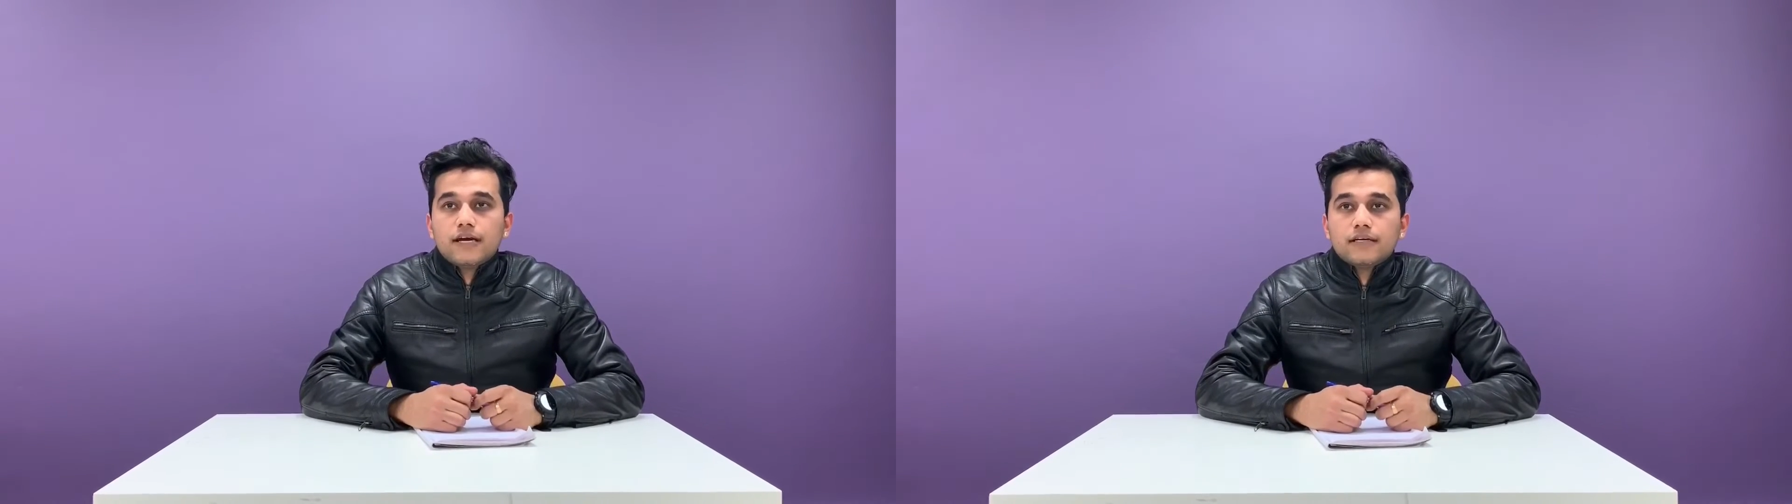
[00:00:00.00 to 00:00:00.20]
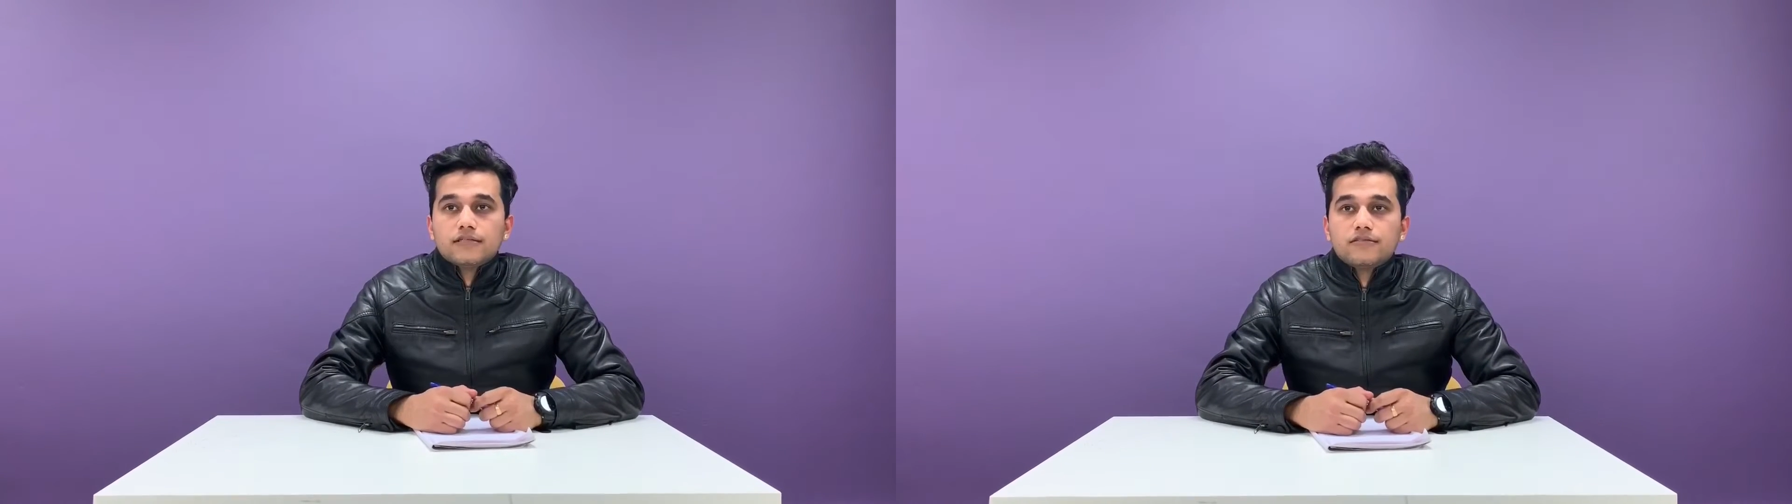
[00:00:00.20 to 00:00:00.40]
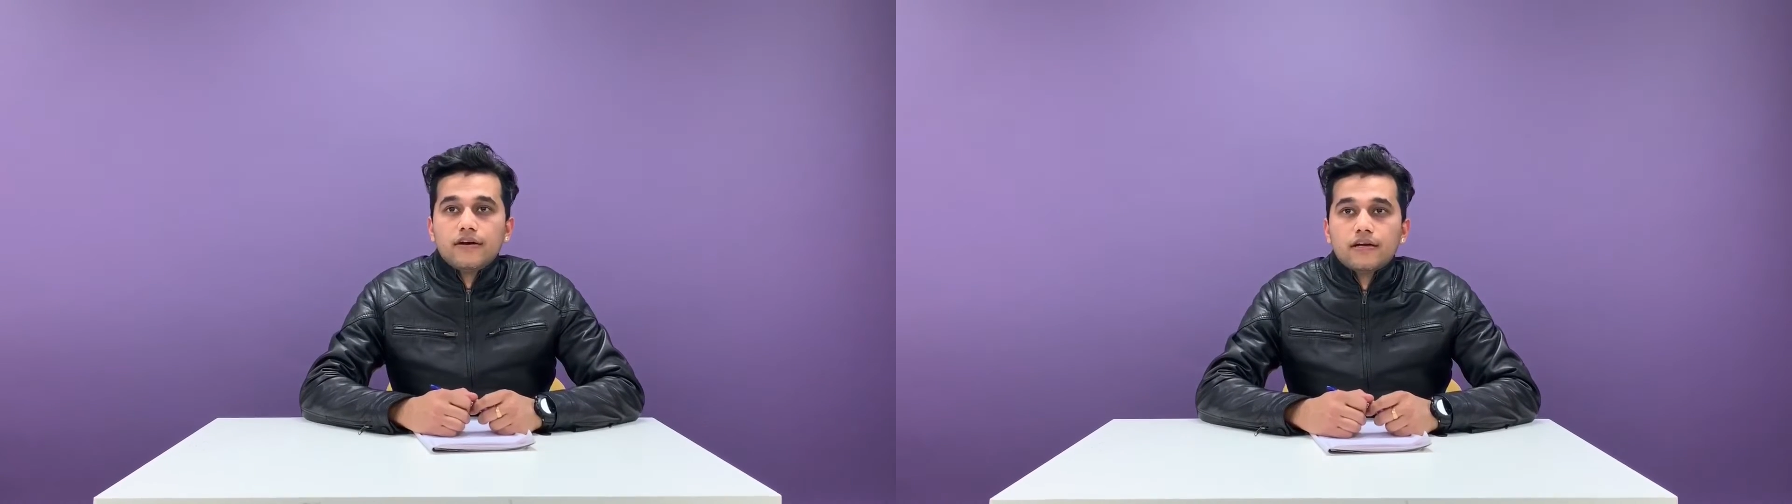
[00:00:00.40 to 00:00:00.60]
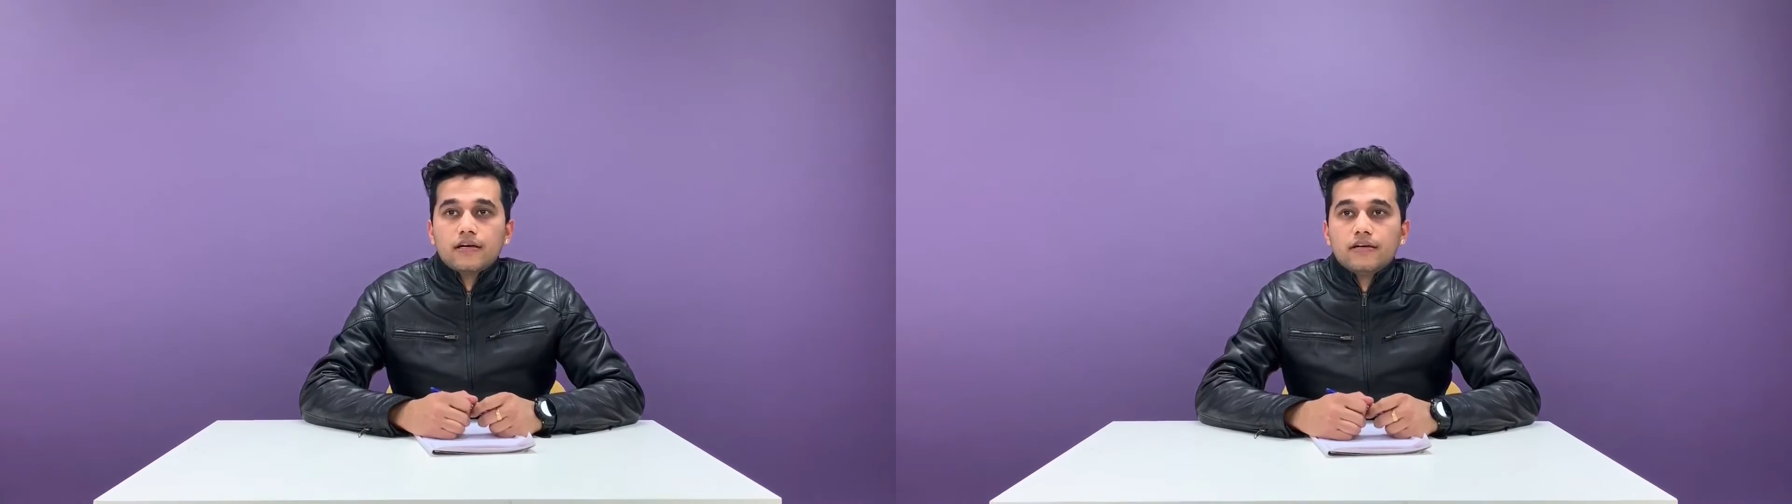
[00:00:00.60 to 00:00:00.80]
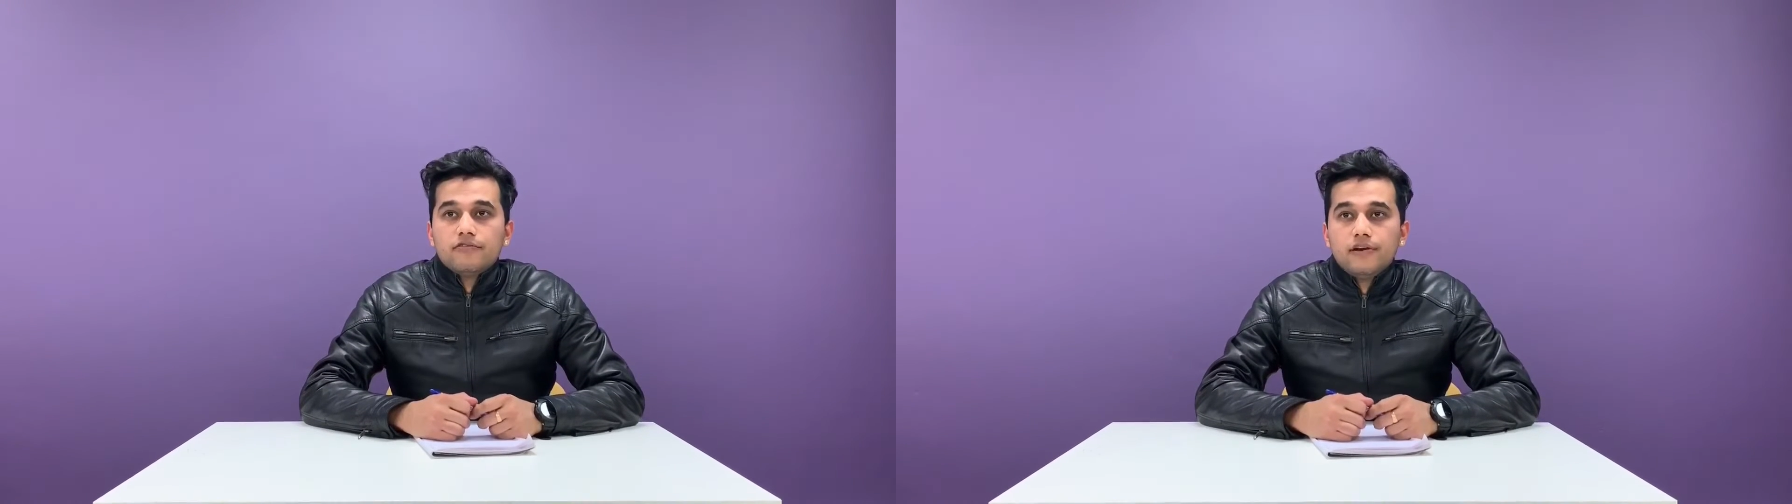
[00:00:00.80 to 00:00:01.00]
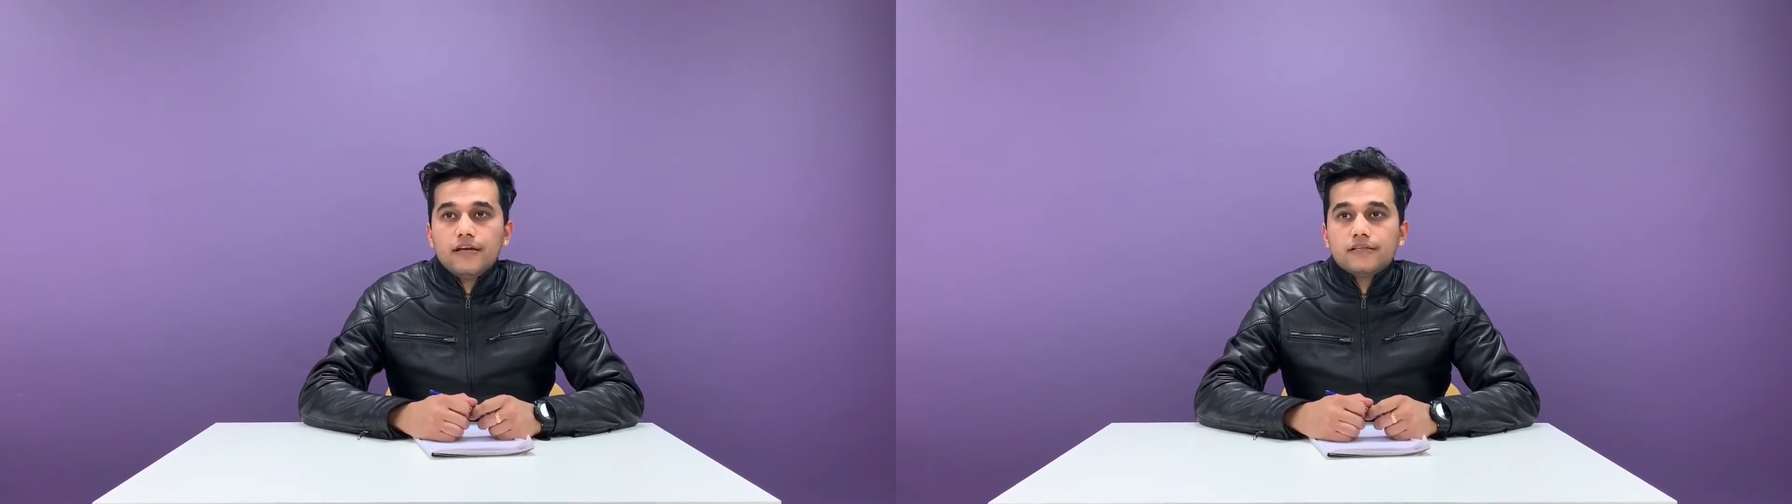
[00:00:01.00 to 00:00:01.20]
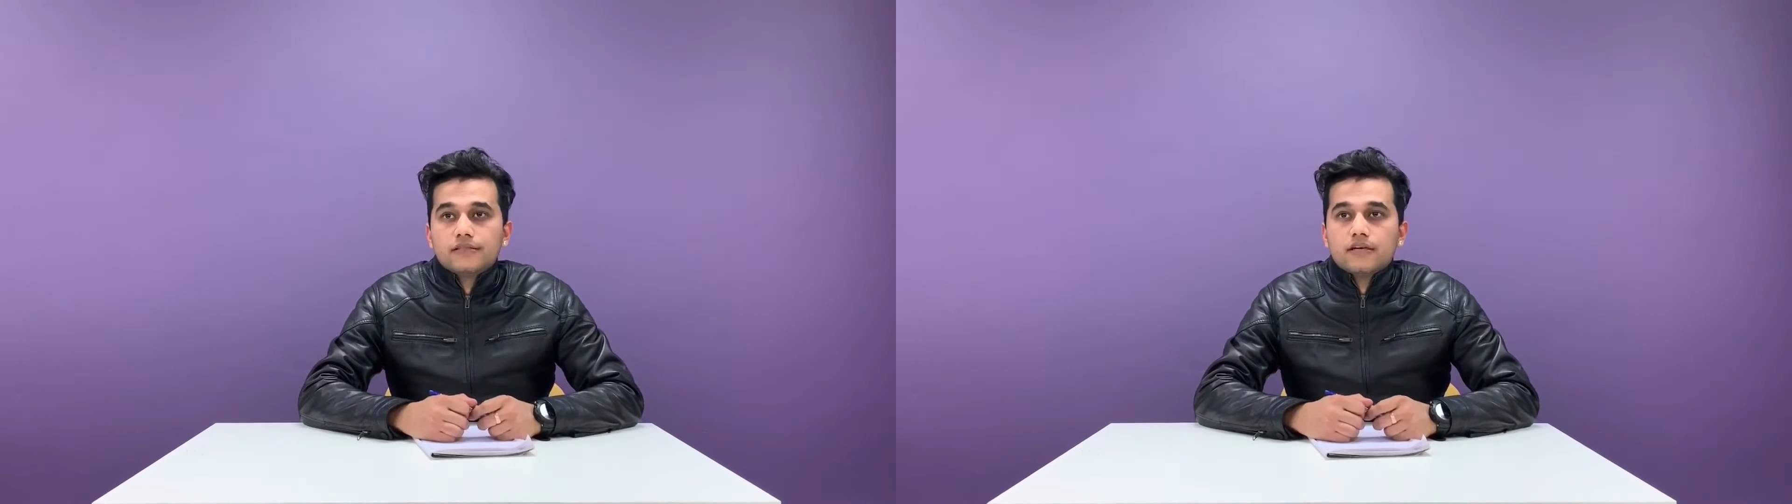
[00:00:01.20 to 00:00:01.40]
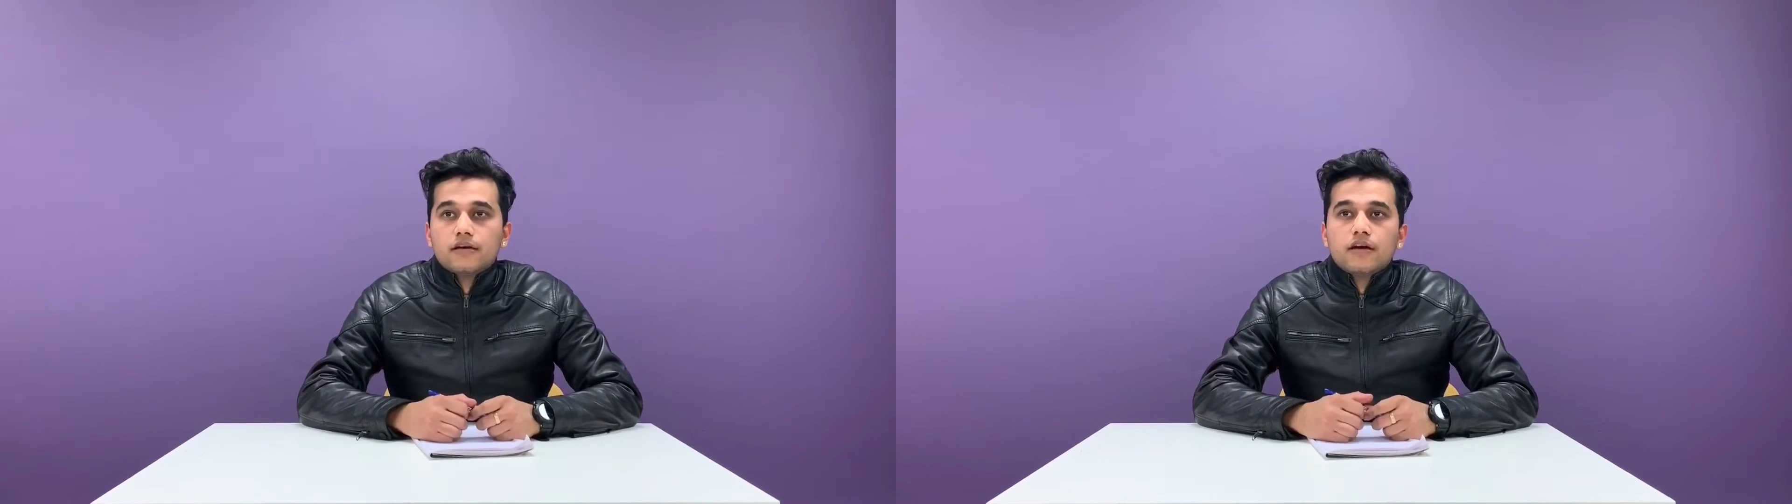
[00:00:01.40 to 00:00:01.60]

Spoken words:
that is directly linked